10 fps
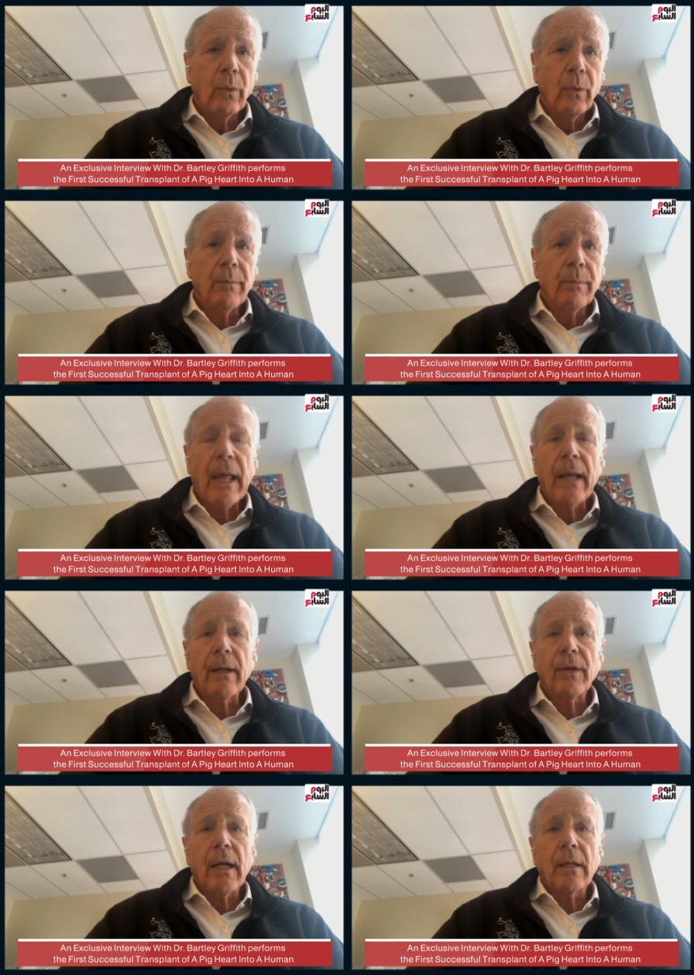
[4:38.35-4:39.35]
We
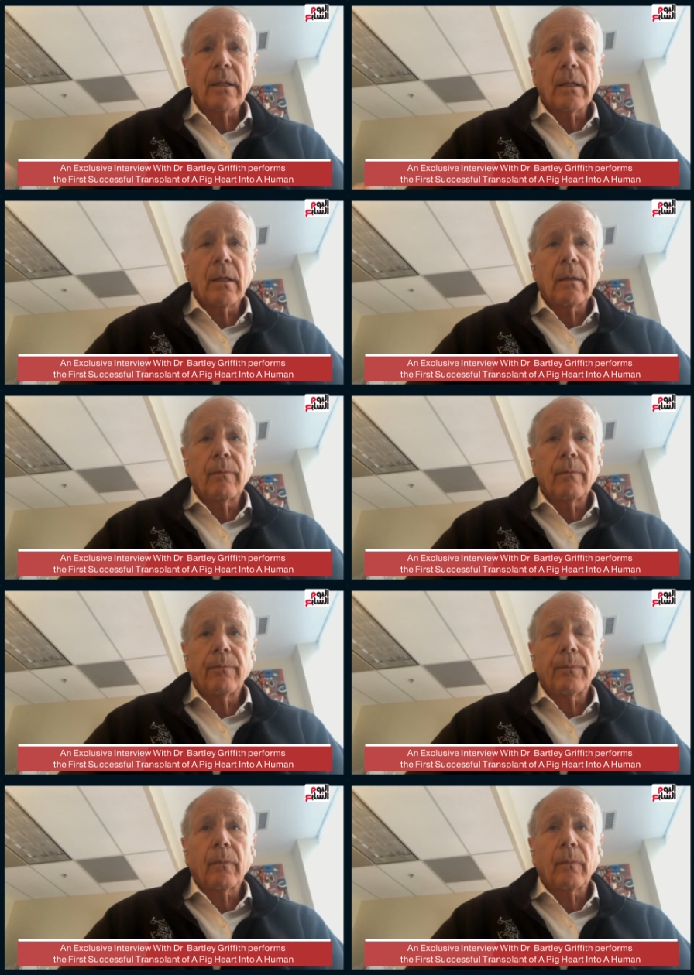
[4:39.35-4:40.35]
implanted that uh,
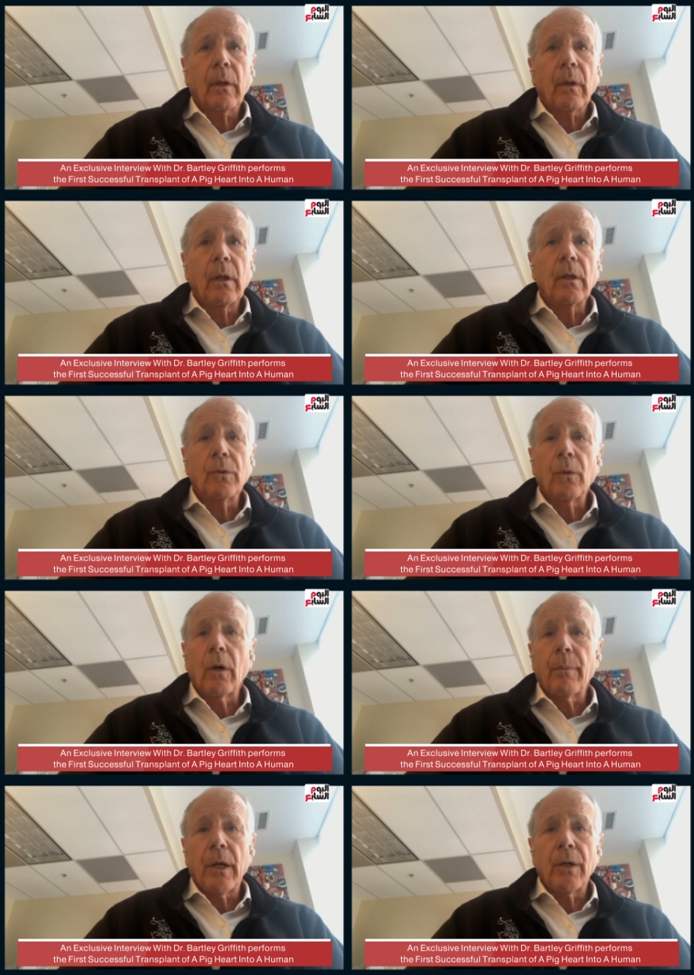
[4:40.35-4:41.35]
into
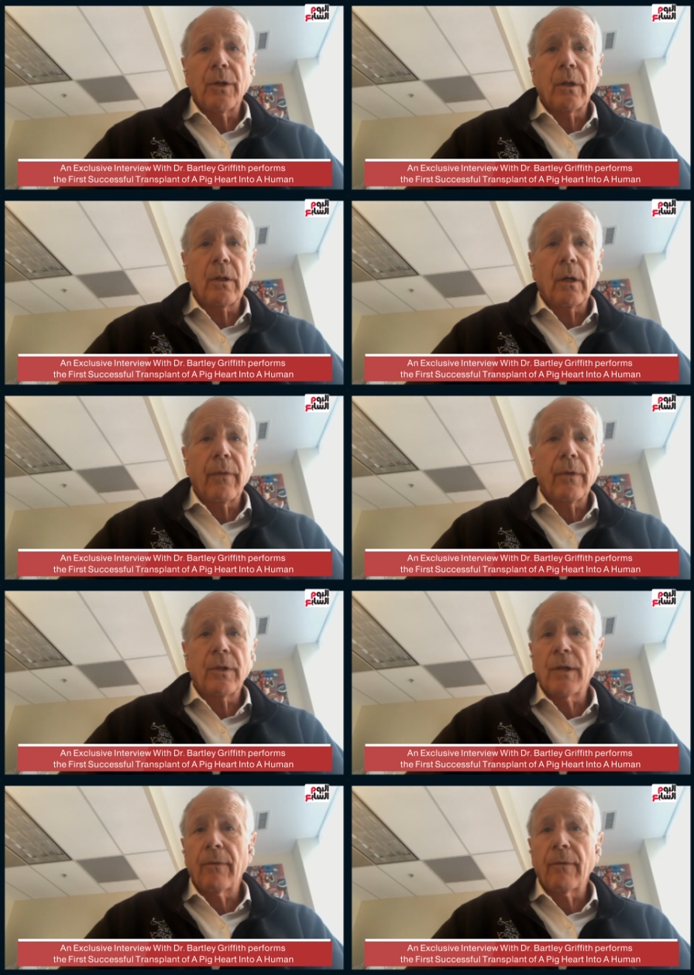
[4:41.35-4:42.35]
our patient on
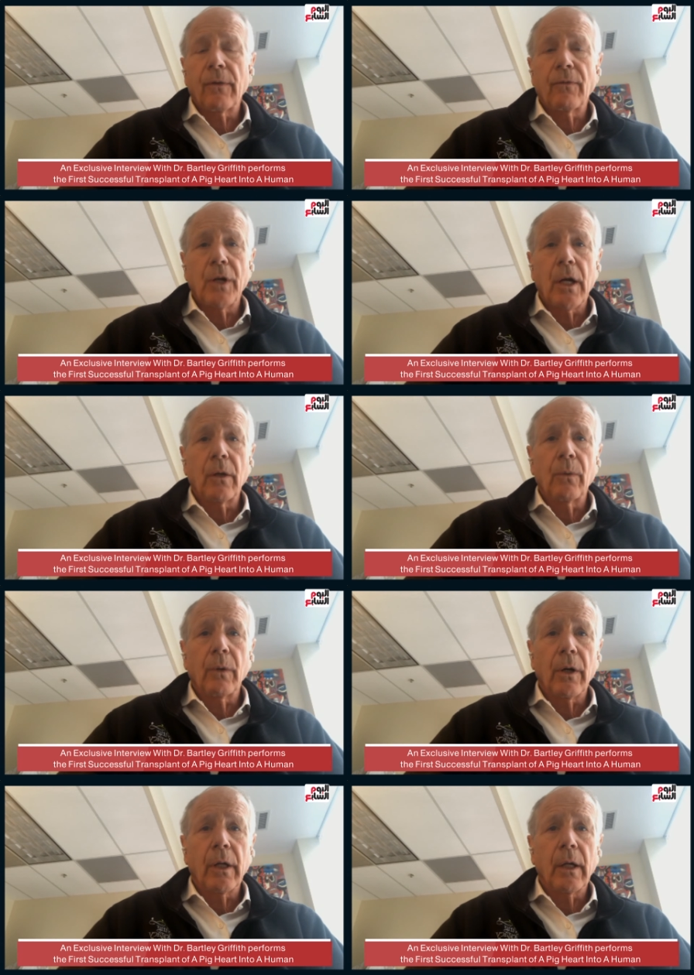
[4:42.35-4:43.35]
the seventh of
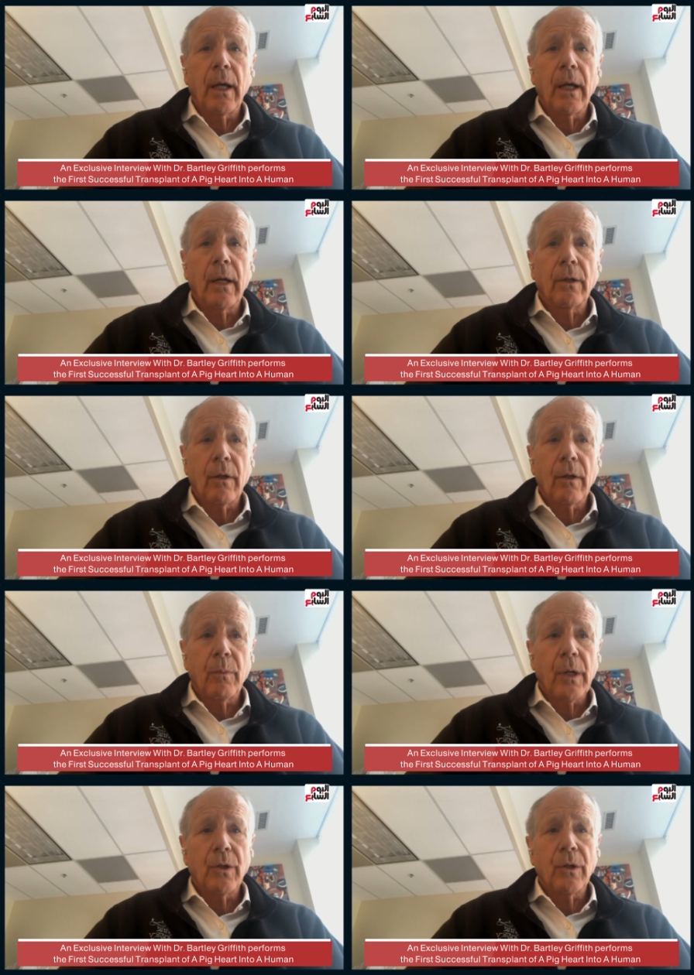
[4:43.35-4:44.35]
January, and uh,
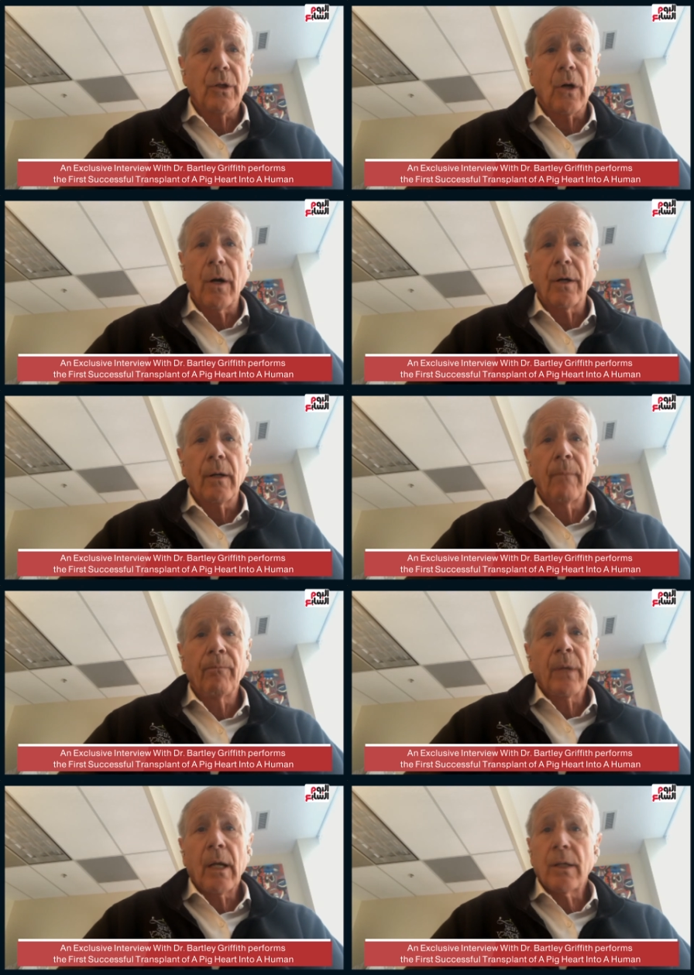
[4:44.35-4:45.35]
the patient's heart
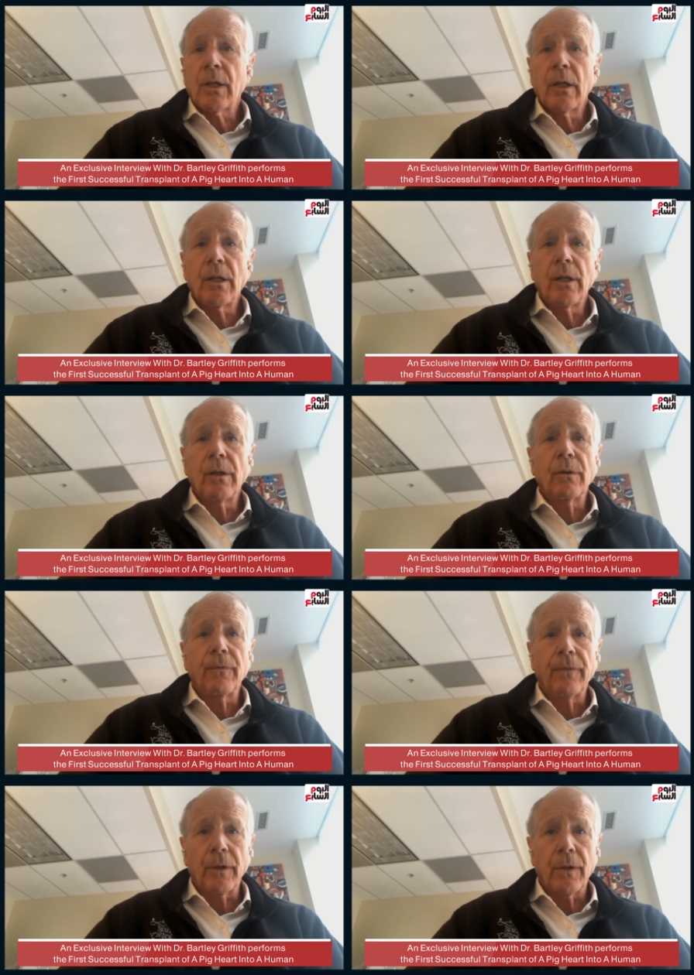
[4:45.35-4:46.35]
has continued
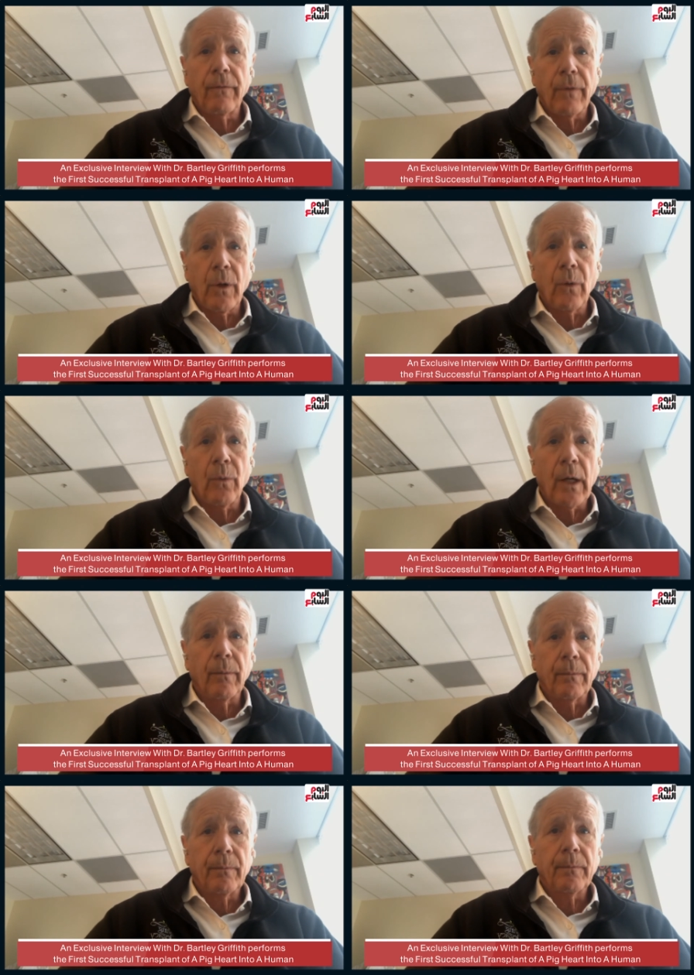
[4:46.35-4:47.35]
to function very well.